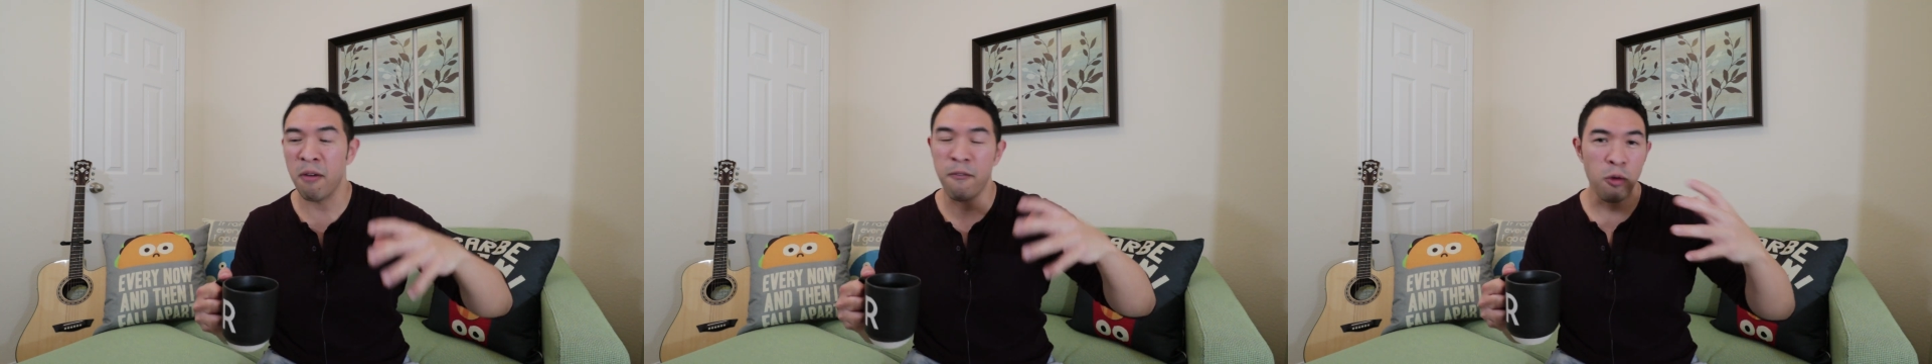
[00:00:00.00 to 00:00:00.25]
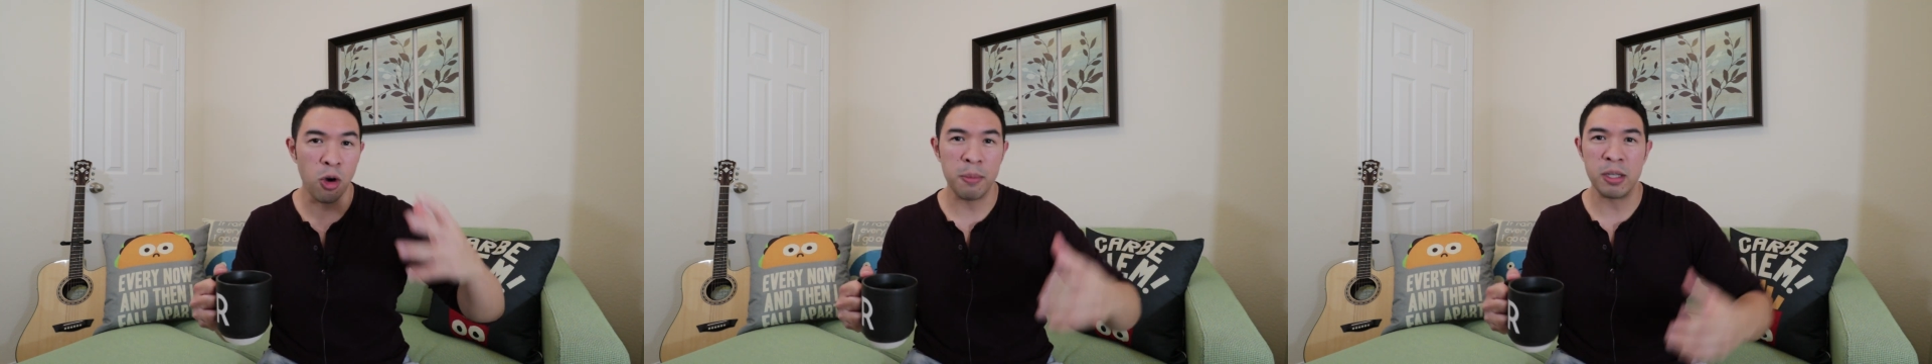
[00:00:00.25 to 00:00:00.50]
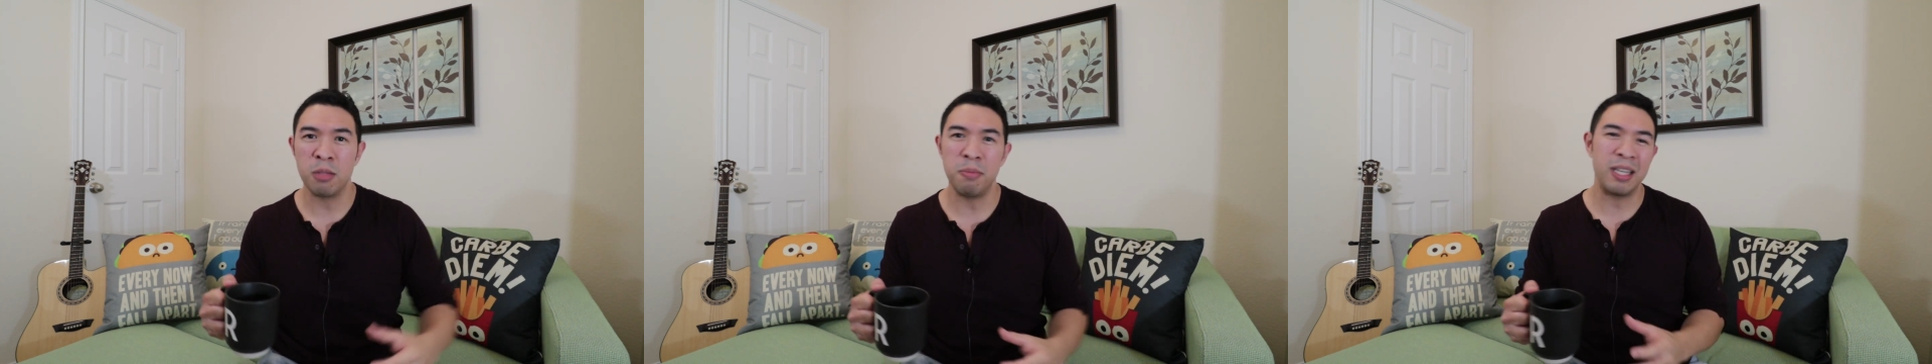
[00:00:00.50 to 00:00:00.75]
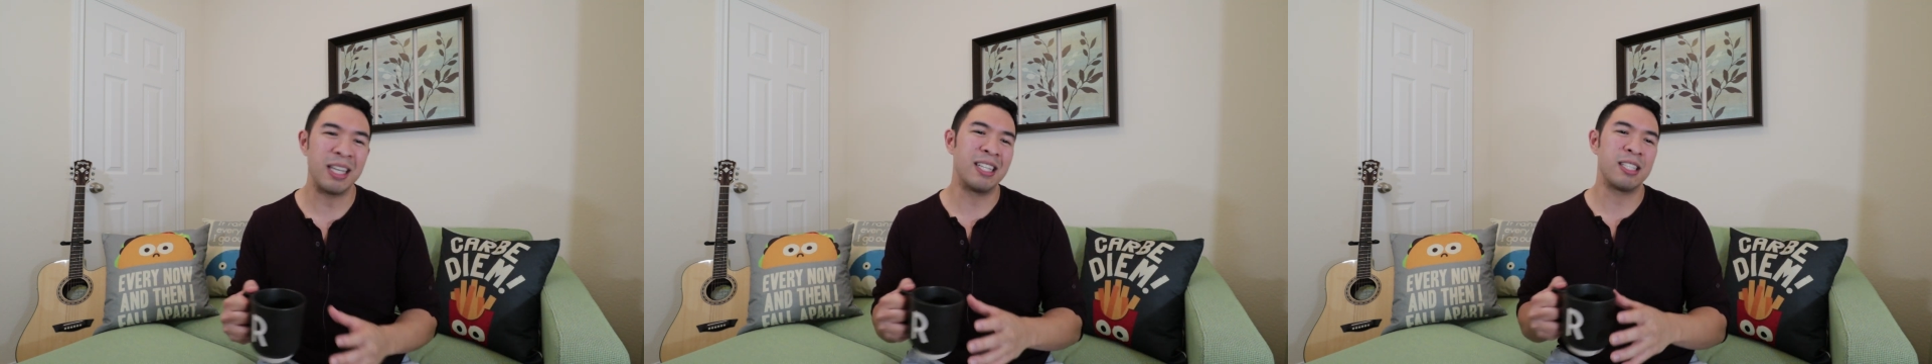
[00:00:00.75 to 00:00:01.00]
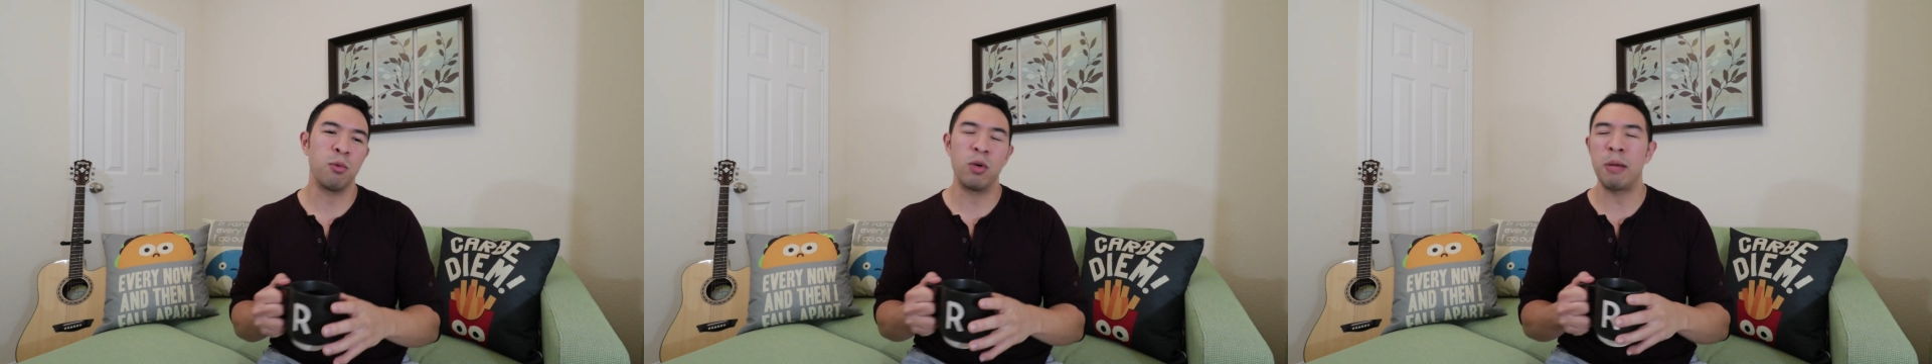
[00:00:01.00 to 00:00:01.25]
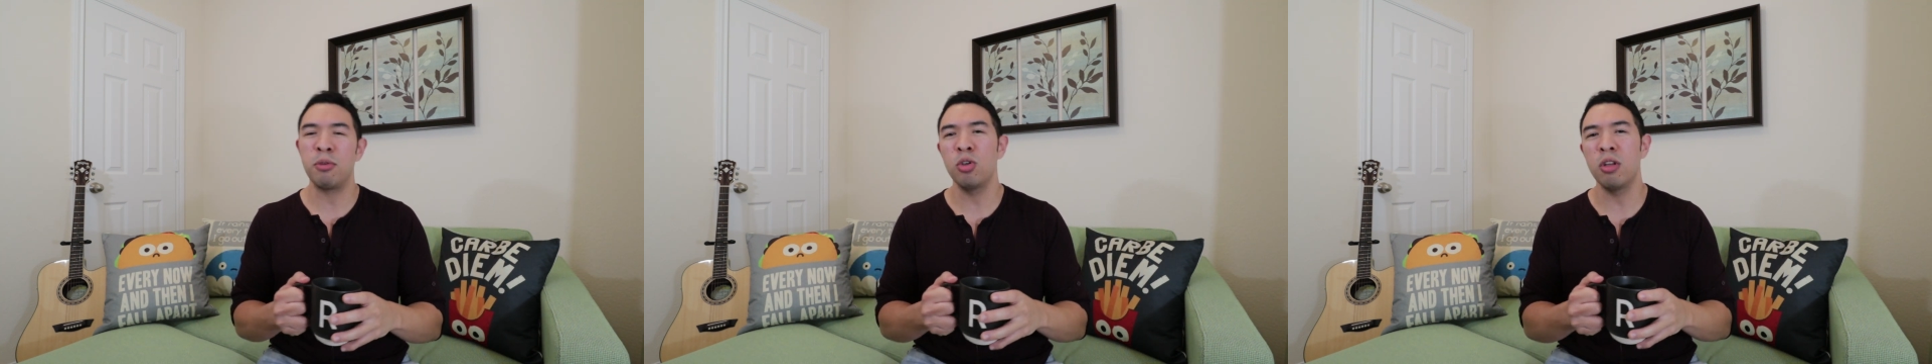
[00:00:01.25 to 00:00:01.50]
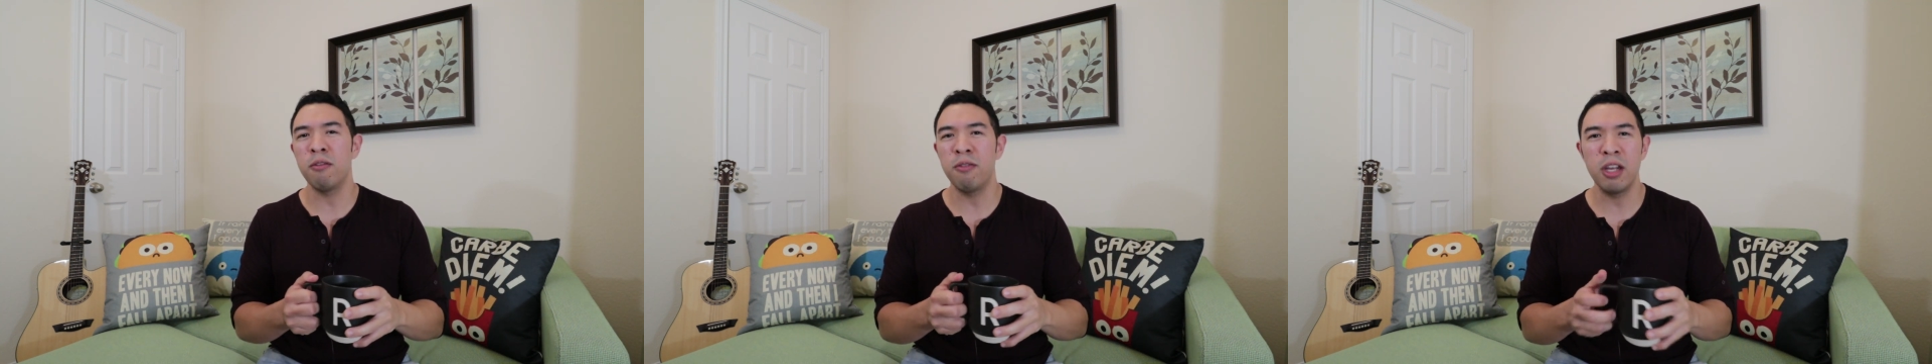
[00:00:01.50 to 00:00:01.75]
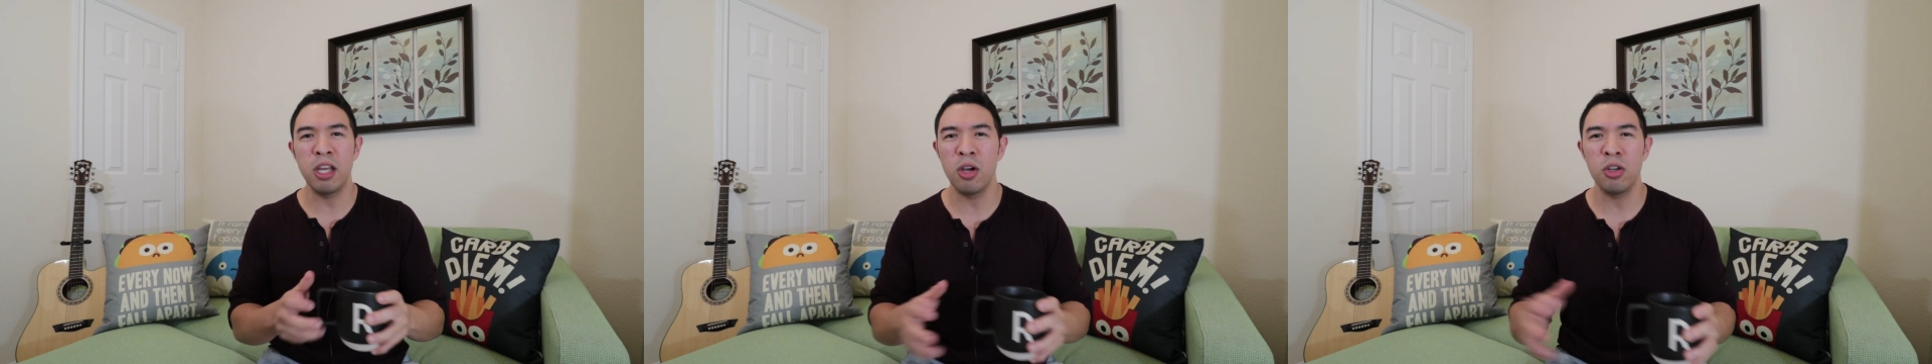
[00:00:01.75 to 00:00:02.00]
performance because when I'm shooting
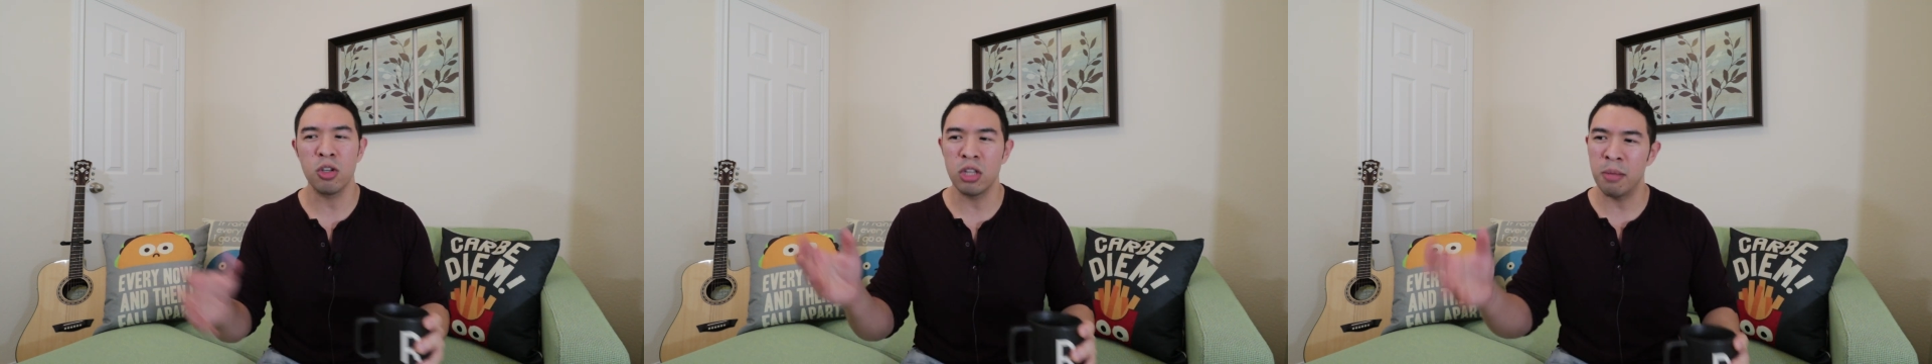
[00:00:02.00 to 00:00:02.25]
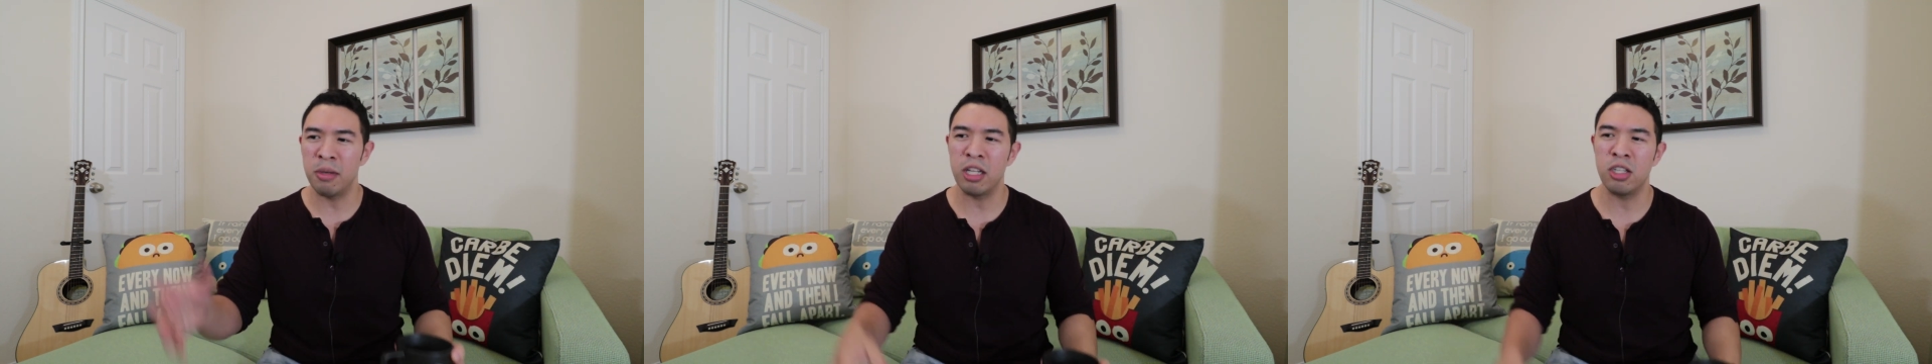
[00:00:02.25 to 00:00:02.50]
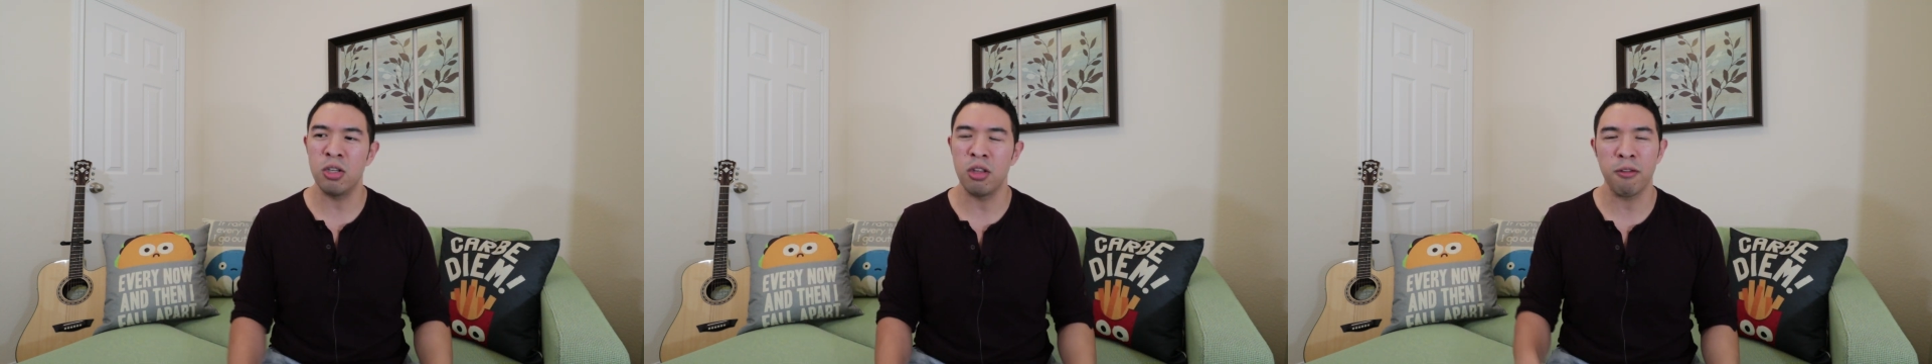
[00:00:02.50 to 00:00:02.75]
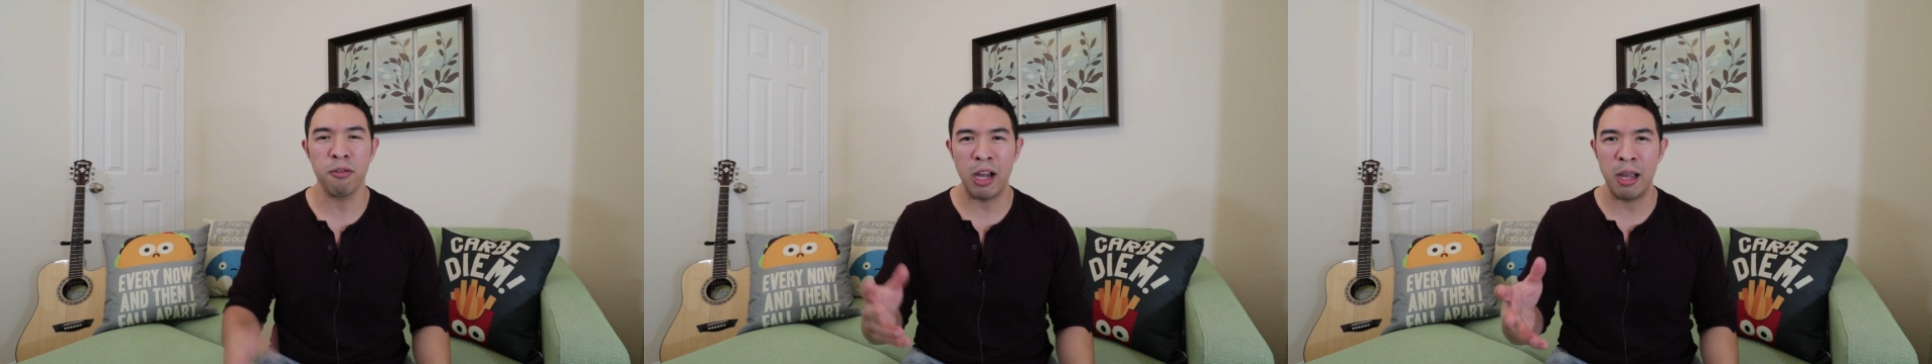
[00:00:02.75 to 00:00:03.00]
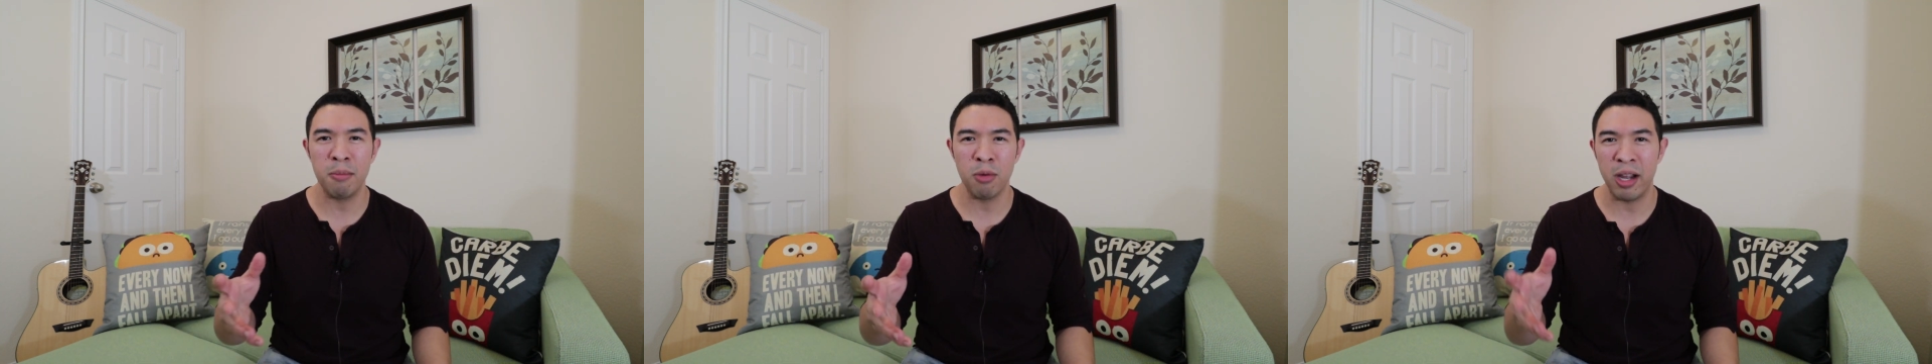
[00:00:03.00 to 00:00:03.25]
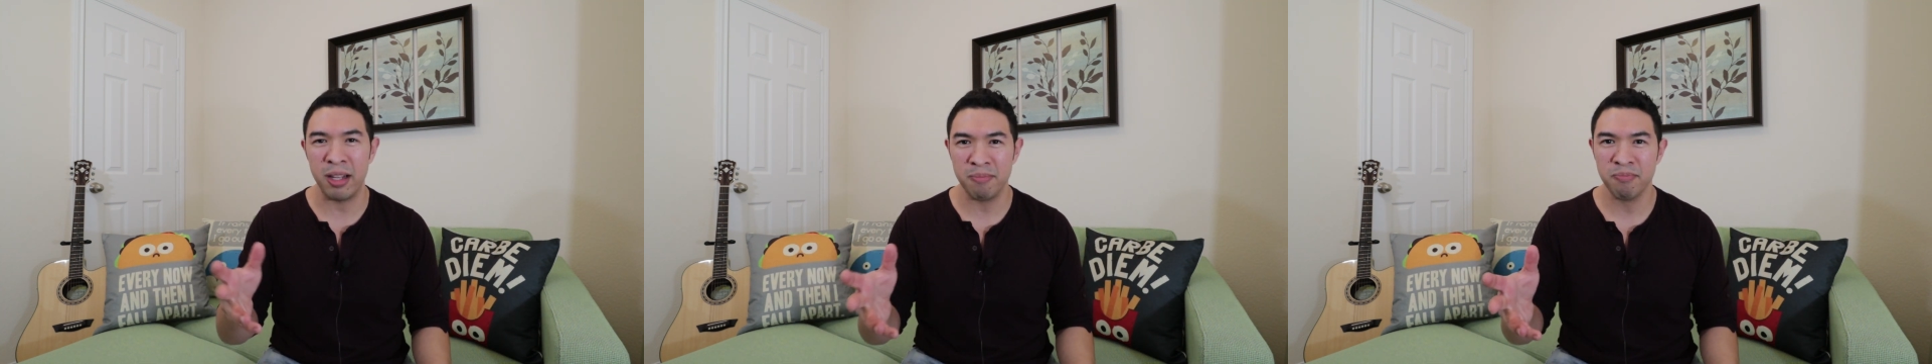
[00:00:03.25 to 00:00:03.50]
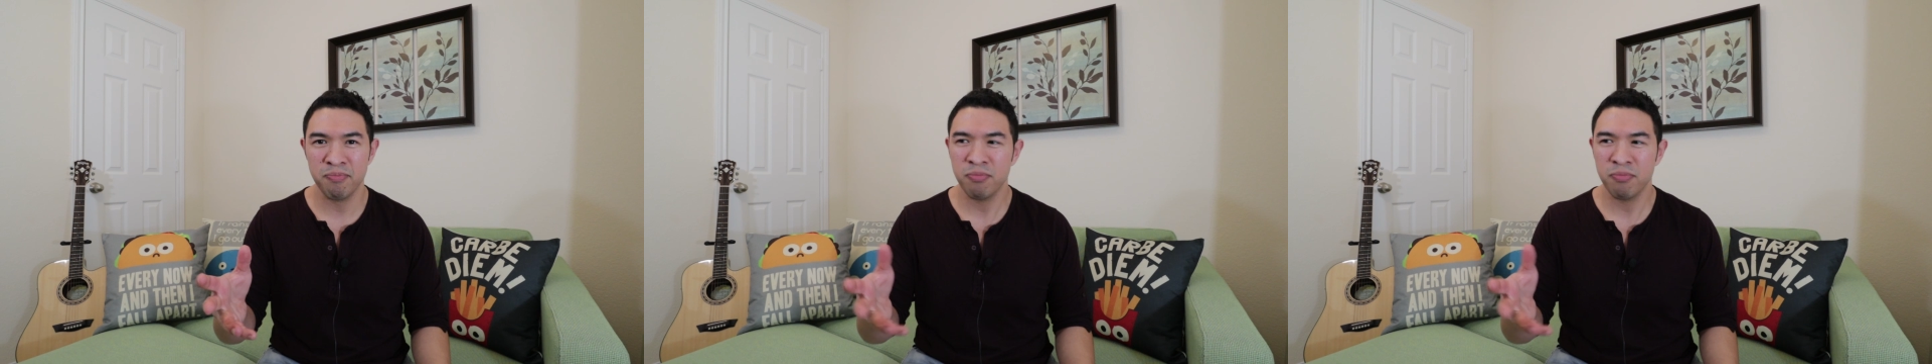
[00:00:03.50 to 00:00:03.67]
video and you're limited to the frame rate,